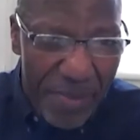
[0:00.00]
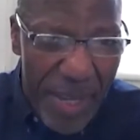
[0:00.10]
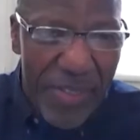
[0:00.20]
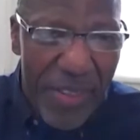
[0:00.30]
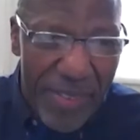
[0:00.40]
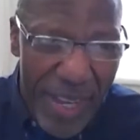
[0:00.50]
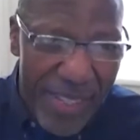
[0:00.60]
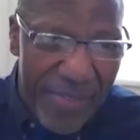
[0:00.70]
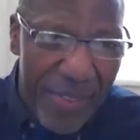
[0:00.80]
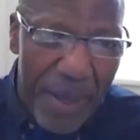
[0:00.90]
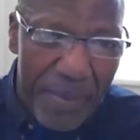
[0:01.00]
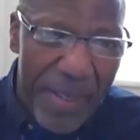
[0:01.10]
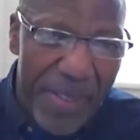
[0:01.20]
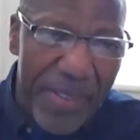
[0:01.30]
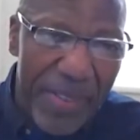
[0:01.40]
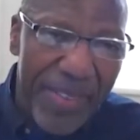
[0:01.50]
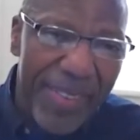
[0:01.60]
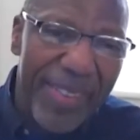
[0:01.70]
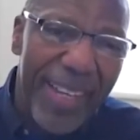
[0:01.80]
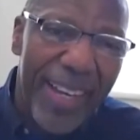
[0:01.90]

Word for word: Metro Nashville Public Schools